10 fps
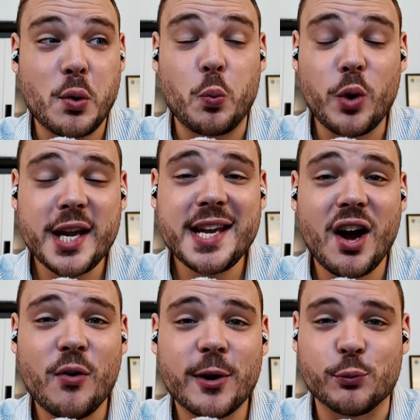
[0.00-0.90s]
we
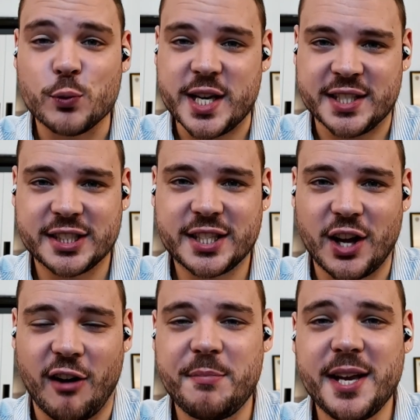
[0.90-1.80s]
are at risk
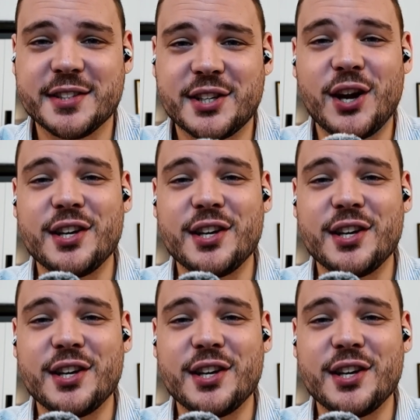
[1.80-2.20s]
of being turned